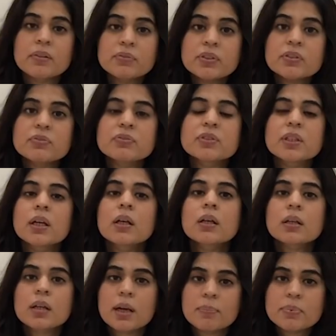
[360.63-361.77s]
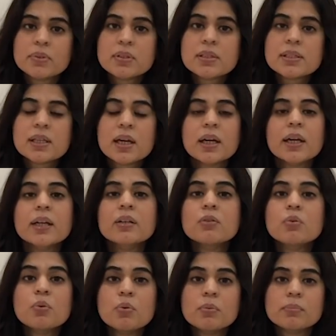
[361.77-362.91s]
Fifth, couples in
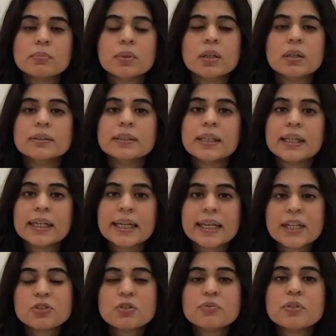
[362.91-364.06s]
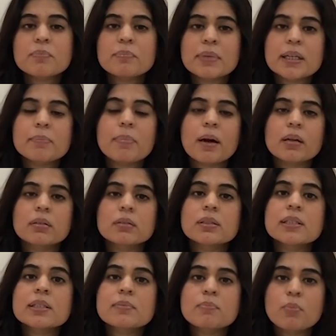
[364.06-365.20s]
whom the age of the male partner
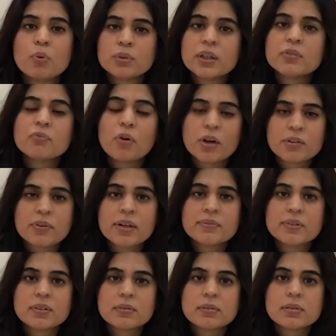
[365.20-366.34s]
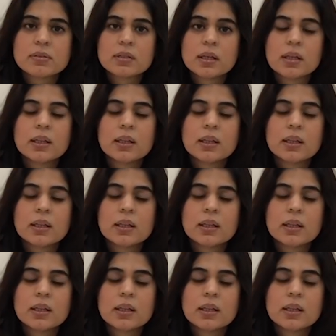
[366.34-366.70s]
is more than 45 years.